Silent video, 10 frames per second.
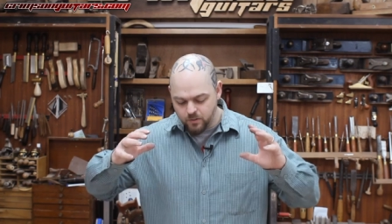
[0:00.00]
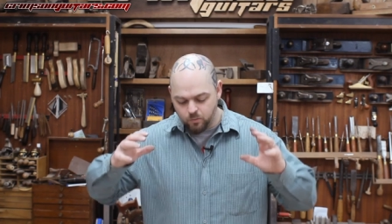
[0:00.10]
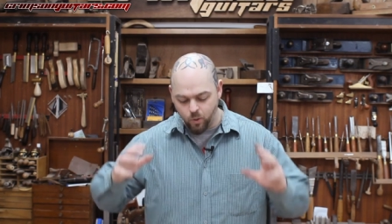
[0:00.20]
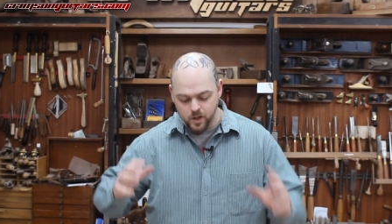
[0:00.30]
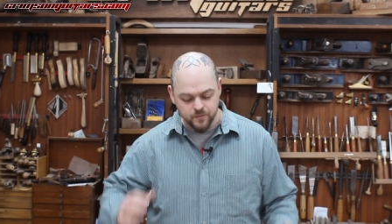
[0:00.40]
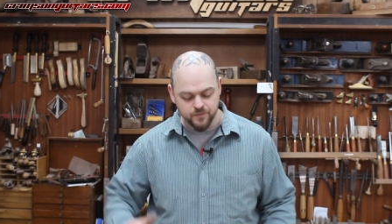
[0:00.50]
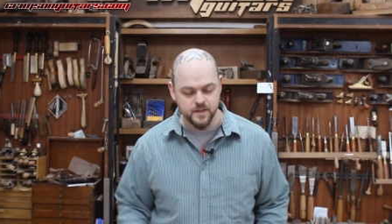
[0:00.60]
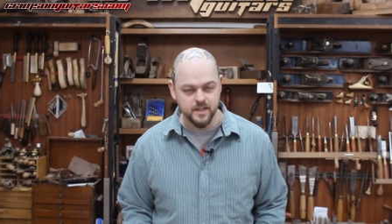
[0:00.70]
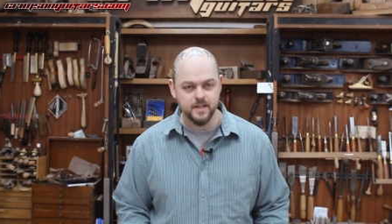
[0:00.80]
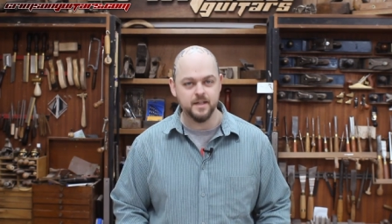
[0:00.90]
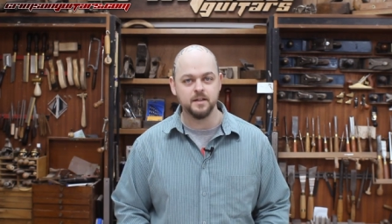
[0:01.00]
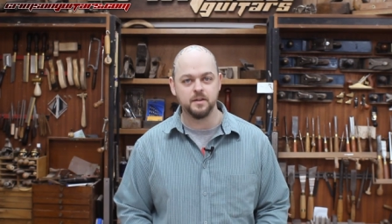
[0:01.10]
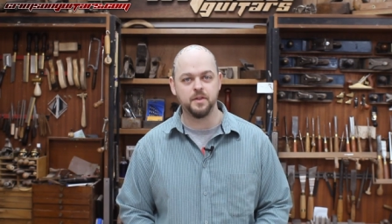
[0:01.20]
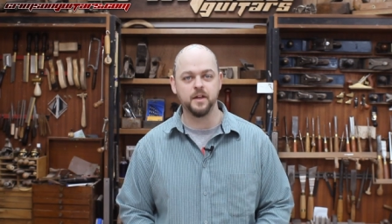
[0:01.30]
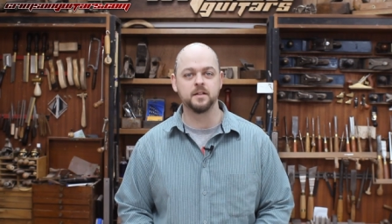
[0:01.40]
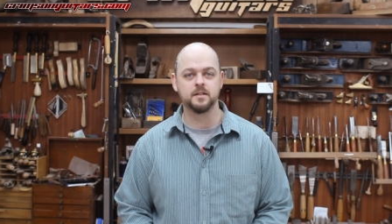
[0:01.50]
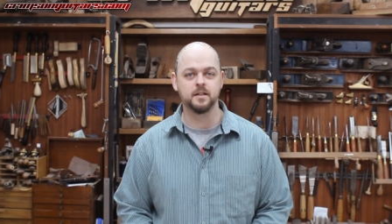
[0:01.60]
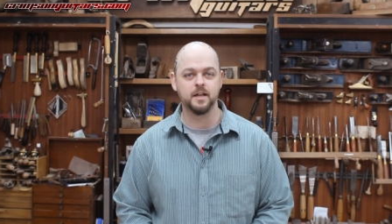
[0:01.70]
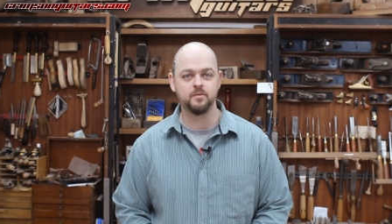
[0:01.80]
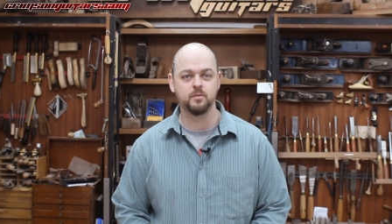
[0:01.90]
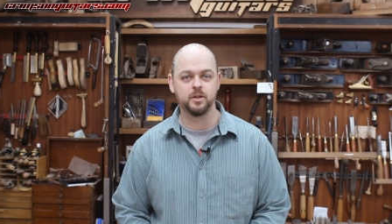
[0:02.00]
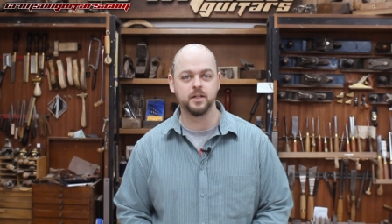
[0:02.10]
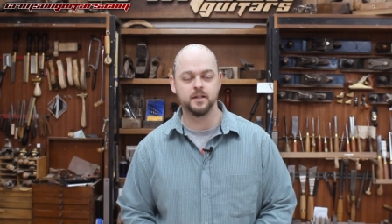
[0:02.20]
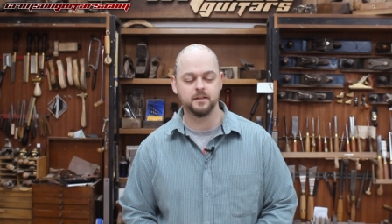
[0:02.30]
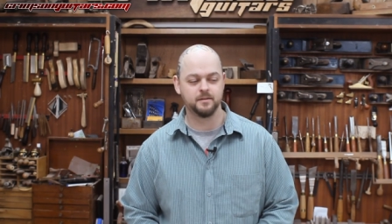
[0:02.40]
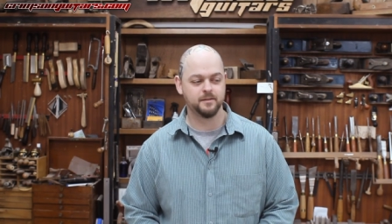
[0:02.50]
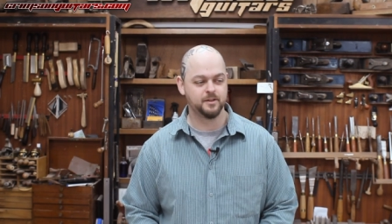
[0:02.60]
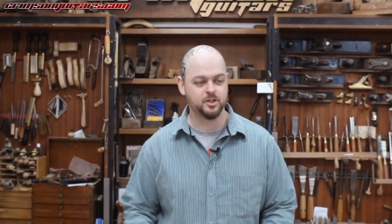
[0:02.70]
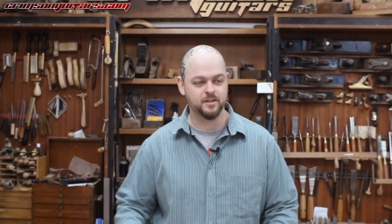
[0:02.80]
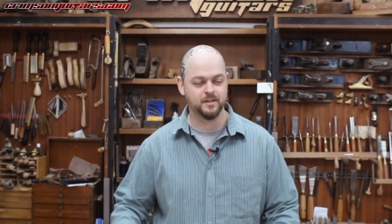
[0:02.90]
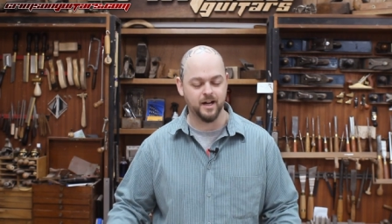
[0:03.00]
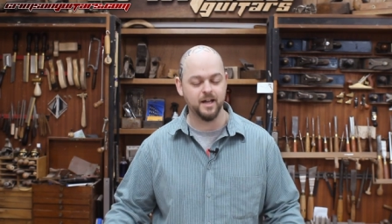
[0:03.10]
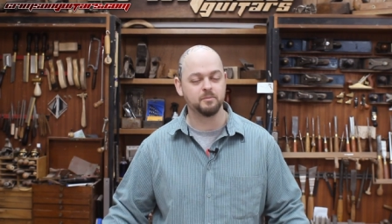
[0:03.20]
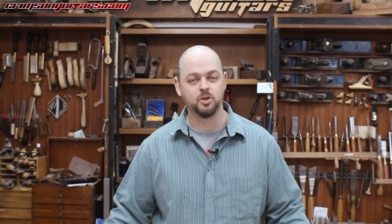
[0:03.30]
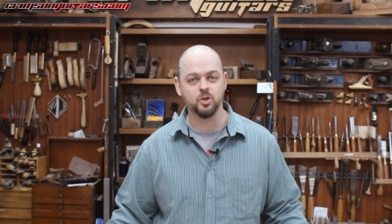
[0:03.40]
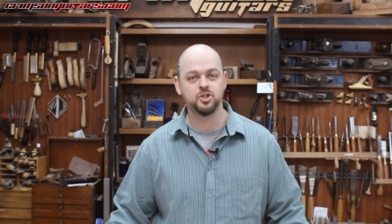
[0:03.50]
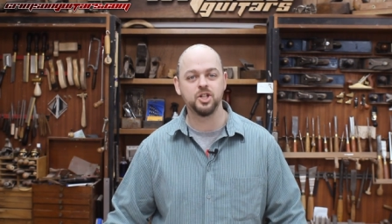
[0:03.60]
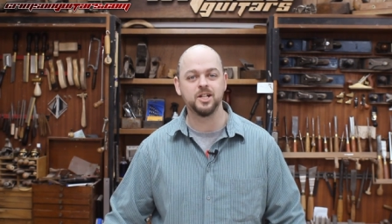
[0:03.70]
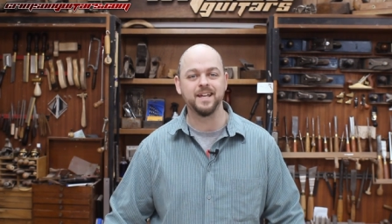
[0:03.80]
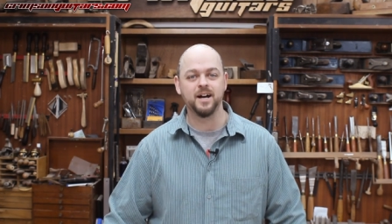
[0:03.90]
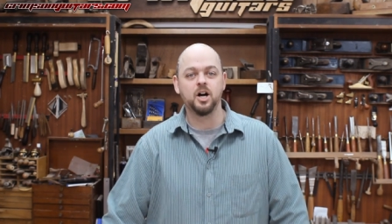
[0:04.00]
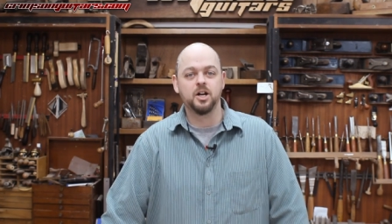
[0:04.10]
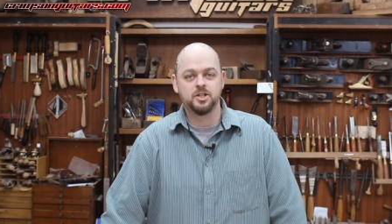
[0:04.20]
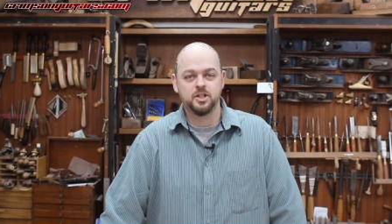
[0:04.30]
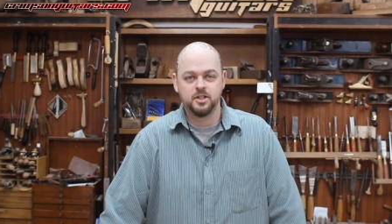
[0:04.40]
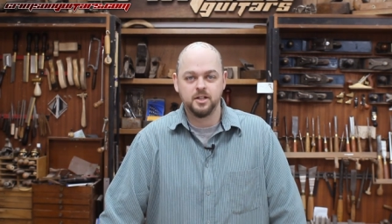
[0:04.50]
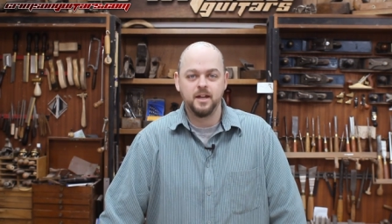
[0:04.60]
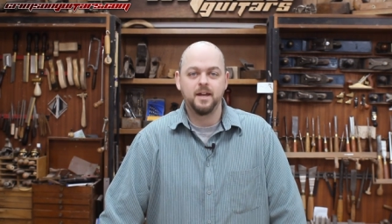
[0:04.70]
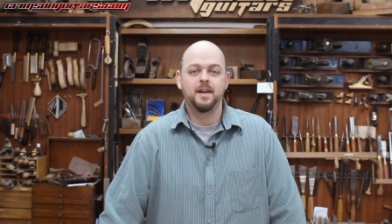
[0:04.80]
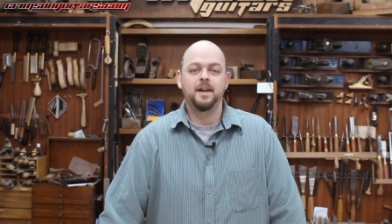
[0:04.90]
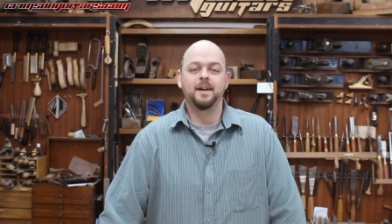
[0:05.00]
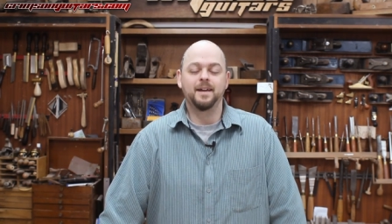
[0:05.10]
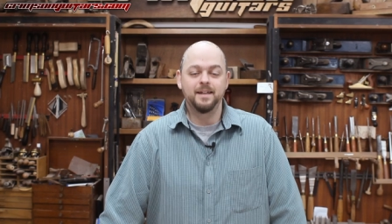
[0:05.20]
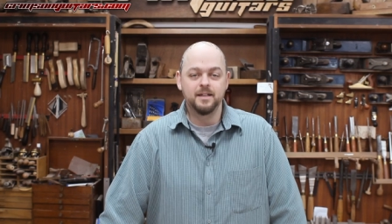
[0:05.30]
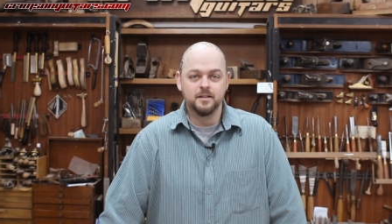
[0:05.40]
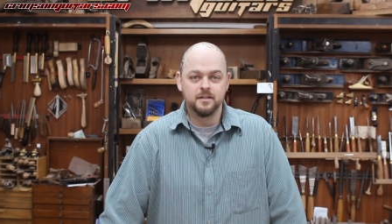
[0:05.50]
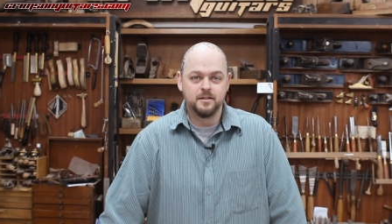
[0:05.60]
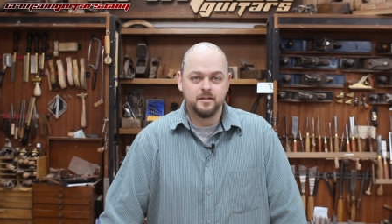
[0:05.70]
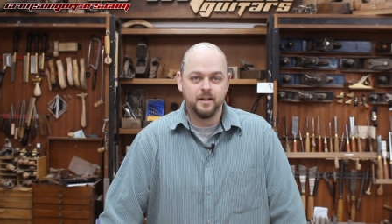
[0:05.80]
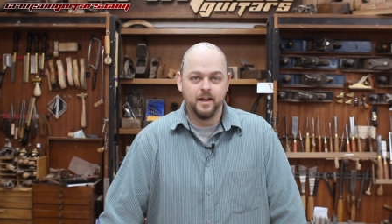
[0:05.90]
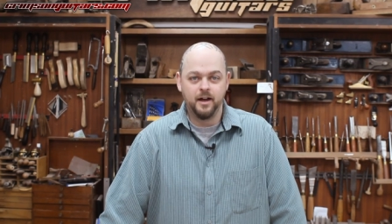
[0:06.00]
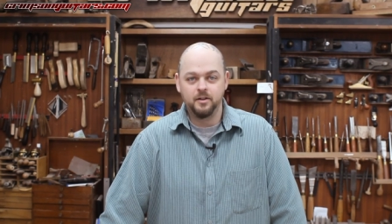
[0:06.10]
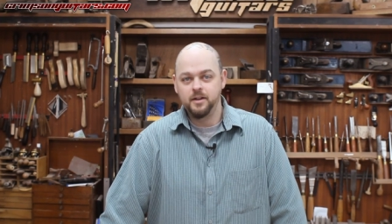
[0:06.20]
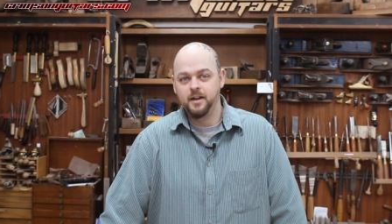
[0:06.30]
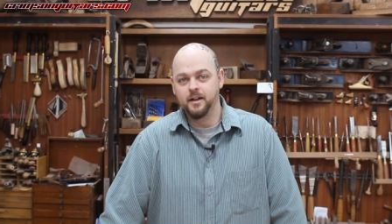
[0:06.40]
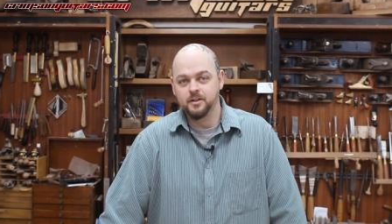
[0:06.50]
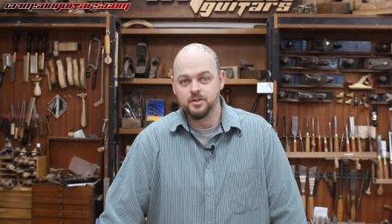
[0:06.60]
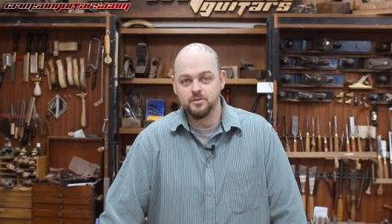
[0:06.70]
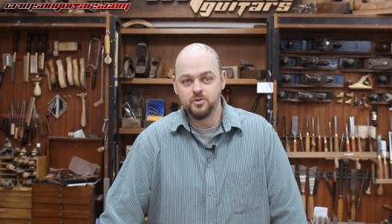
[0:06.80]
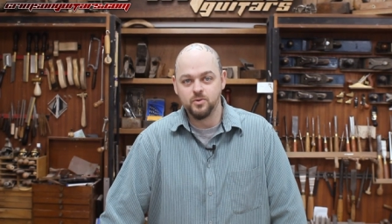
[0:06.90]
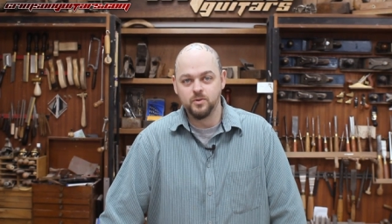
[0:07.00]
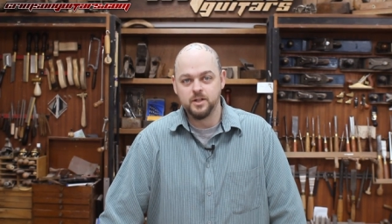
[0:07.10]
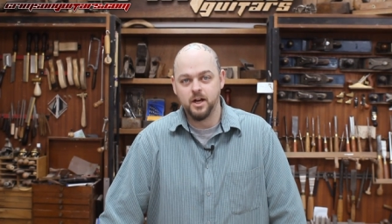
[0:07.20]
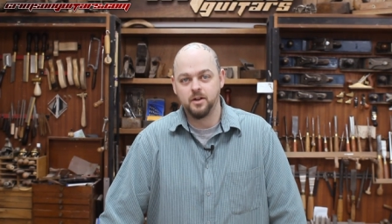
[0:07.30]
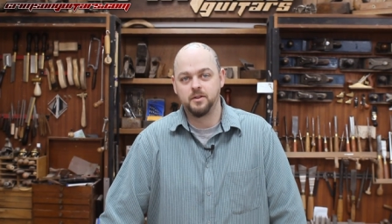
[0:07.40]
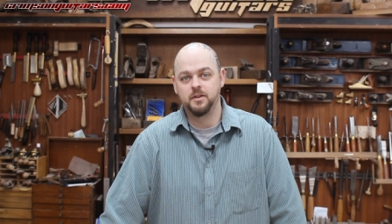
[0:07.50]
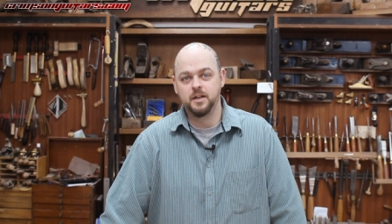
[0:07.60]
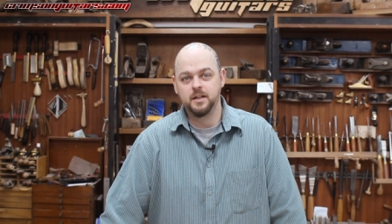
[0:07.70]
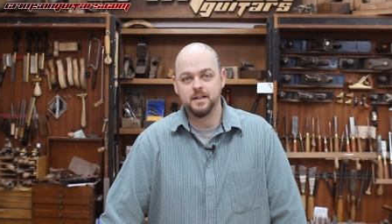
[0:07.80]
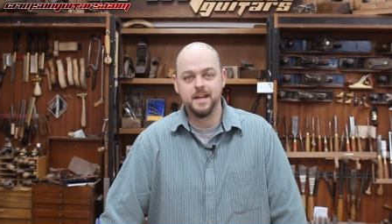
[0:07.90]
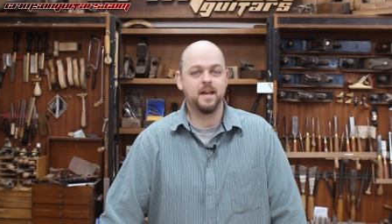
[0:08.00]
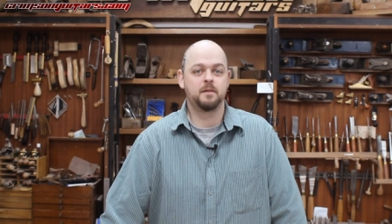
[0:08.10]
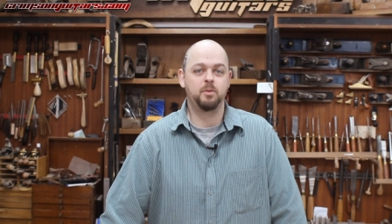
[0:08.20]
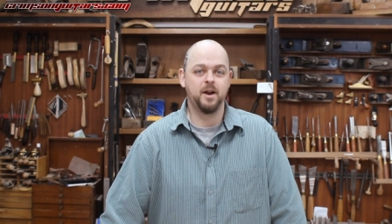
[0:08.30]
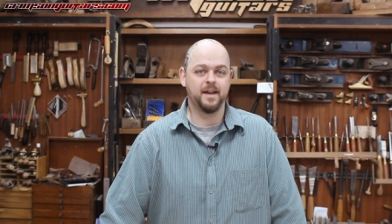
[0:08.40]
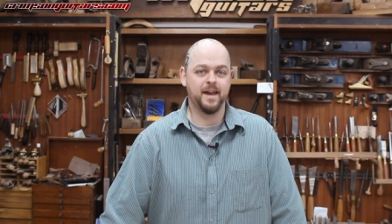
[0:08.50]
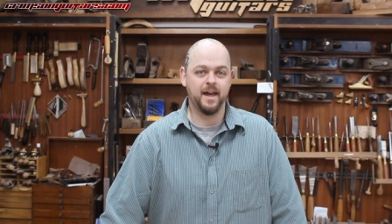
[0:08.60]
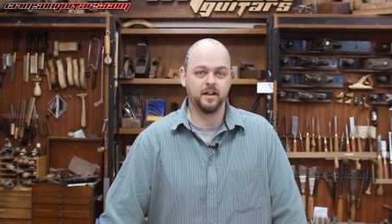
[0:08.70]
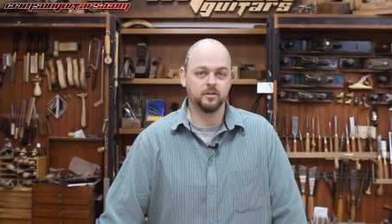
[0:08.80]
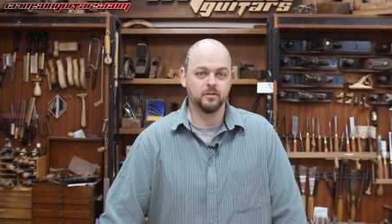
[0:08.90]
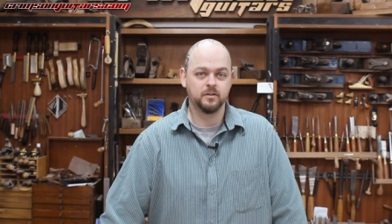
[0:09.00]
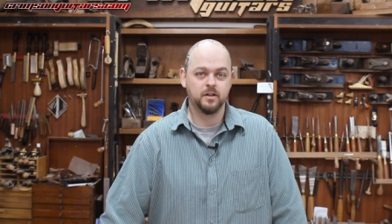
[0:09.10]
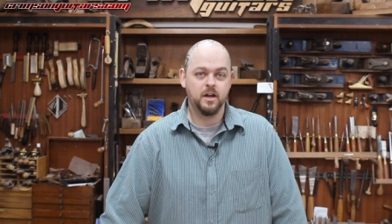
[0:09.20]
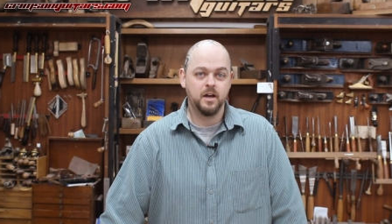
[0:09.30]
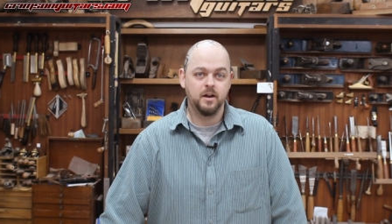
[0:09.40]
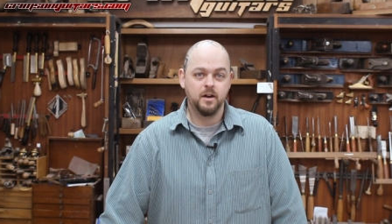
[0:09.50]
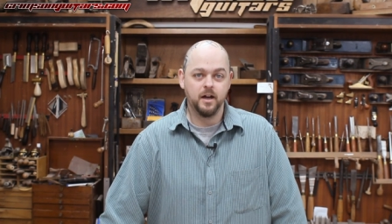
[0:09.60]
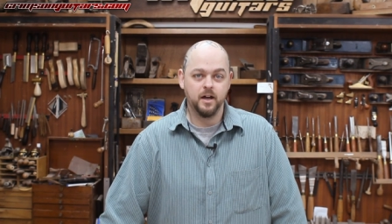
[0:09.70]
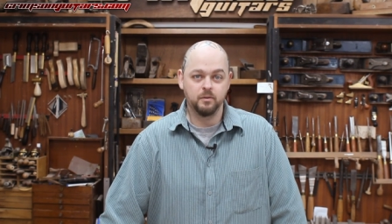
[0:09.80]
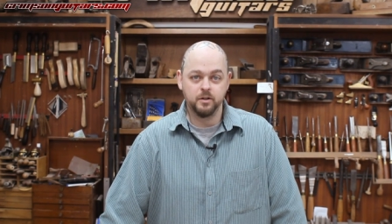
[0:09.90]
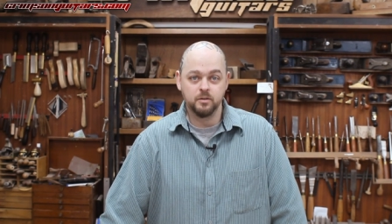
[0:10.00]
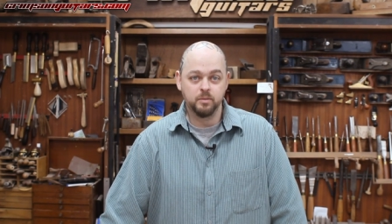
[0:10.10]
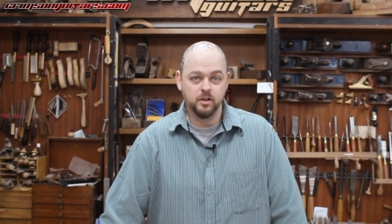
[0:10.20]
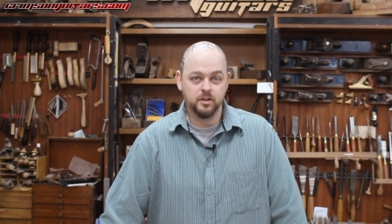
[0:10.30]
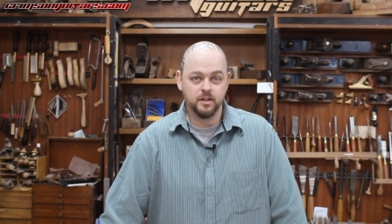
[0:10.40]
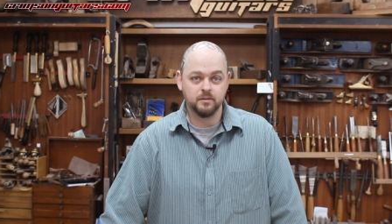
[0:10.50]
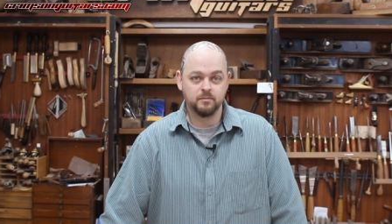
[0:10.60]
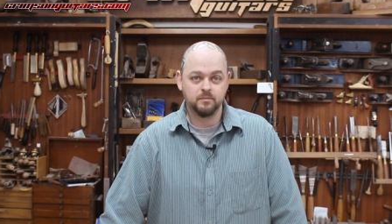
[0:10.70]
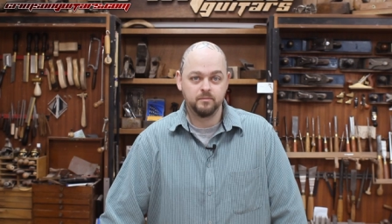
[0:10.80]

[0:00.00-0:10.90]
One of the things that everybody, I am constantly asked, is how the hell do you sort out the neck break angle uh, when you're building